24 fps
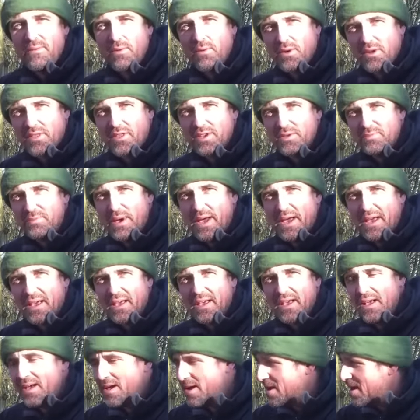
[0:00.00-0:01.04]
maybe one of those big
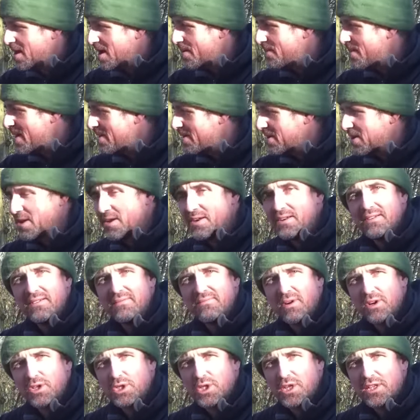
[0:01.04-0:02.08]
American
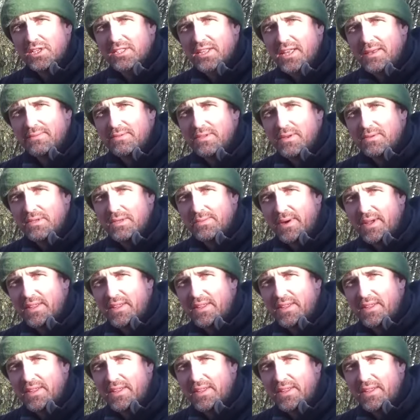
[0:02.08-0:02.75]
modular sleep systems